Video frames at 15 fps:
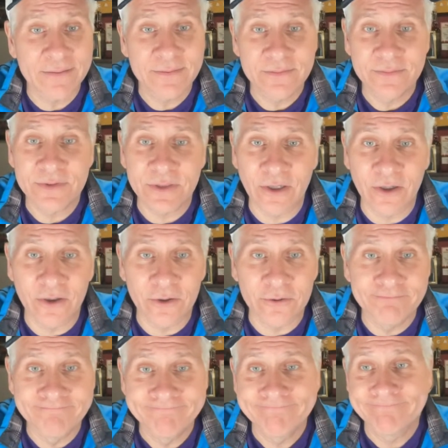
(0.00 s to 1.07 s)

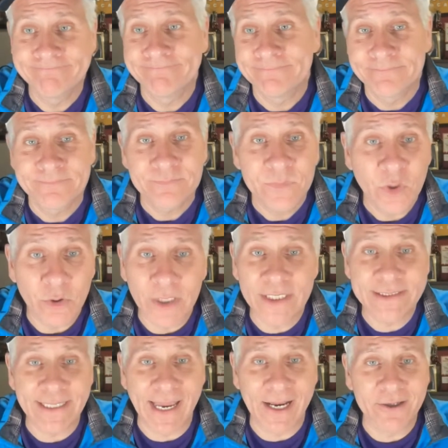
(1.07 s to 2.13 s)
So go get a
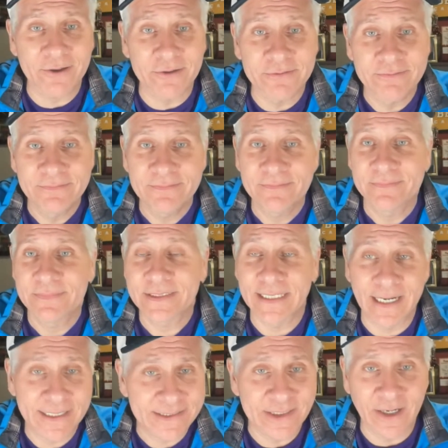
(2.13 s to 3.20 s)
tackle. It's
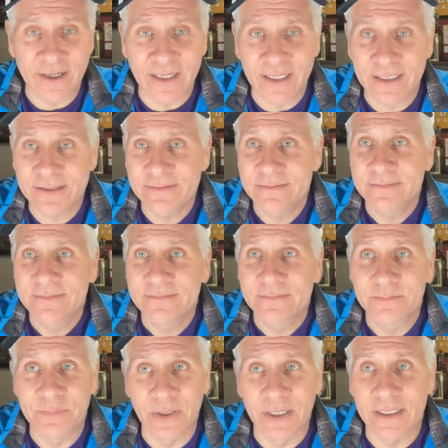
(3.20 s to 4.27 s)
not exciting,
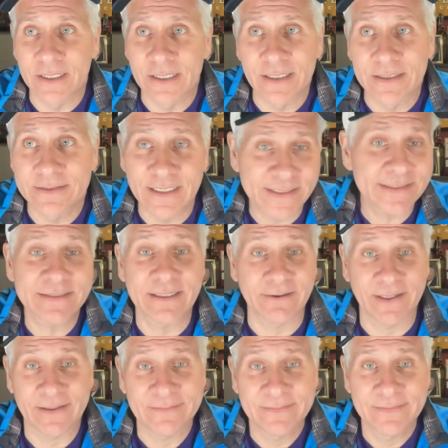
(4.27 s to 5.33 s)
but it is
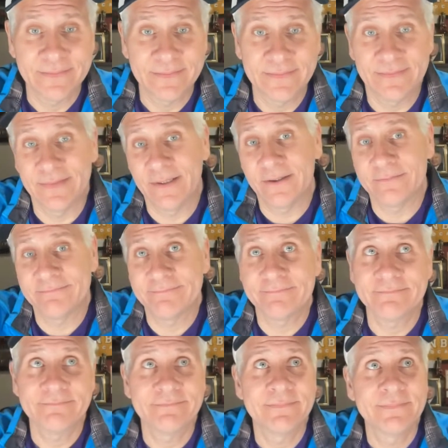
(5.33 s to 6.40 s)
necessary. Well,
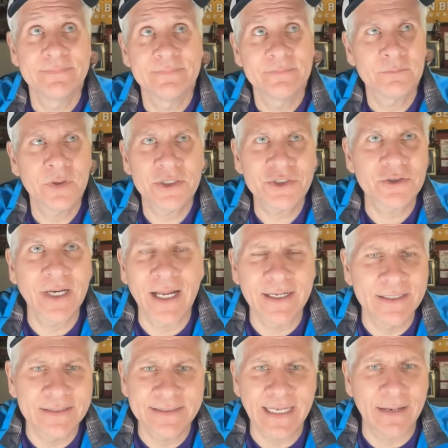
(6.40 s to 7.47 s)
plus you're not
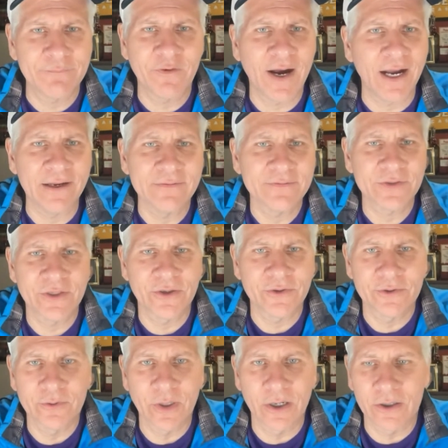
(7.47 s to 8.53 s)
in the top 5.
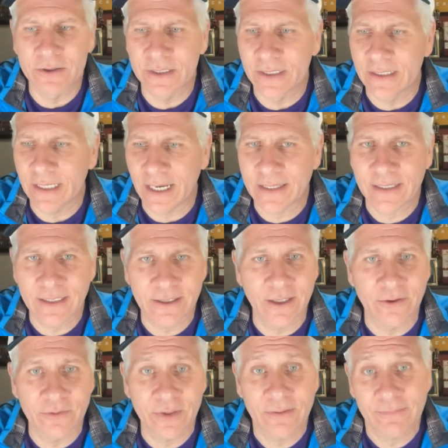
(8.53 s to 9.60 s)
You are in,
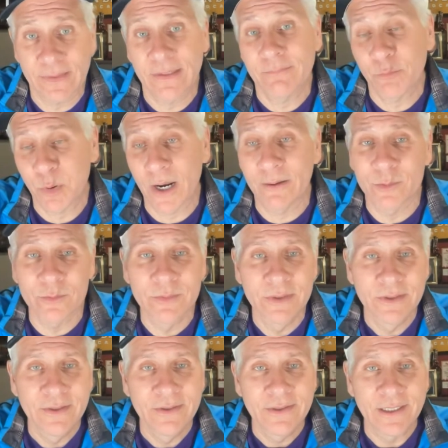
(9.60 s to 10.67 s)
the problem,
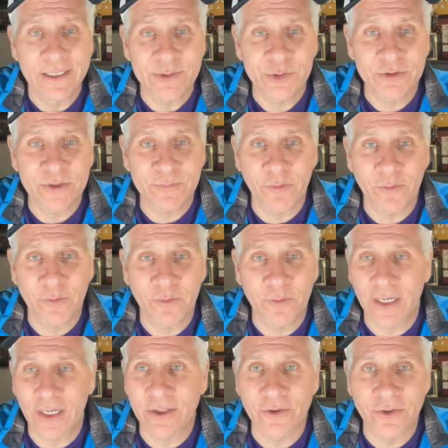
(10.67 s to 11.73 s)
as Chris pointed
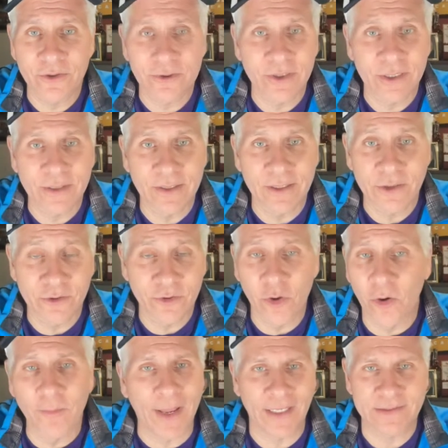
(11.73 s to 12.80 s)
out, you're
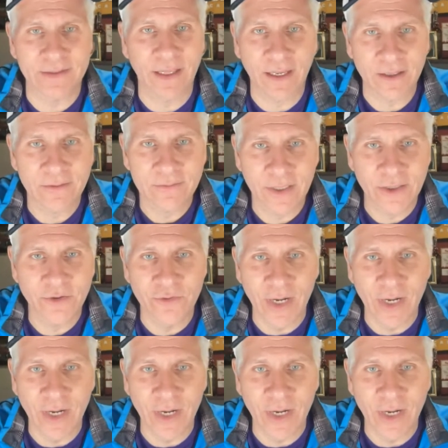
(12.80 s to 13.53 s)
in no man's land, right?